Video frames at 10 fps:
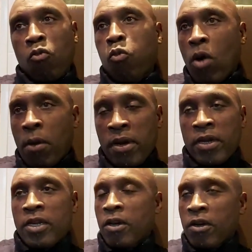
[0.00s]
women,
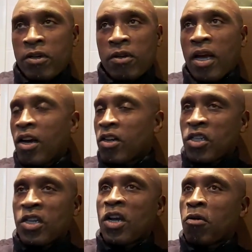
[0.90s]
you know, and how
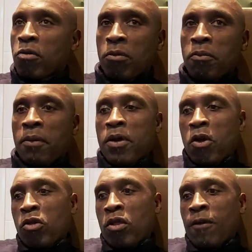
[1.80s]
she helps them. But because